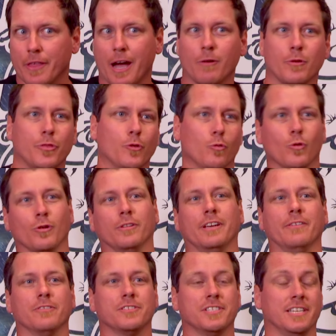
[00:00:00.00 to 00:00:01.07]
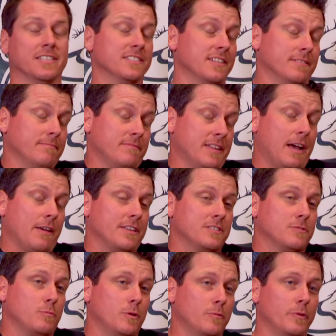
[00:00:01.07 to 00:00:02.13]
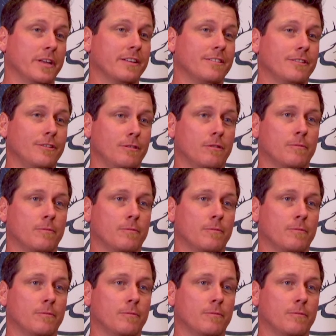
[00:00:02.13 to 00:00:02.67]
that with the world ever since, and now that's what we get to do.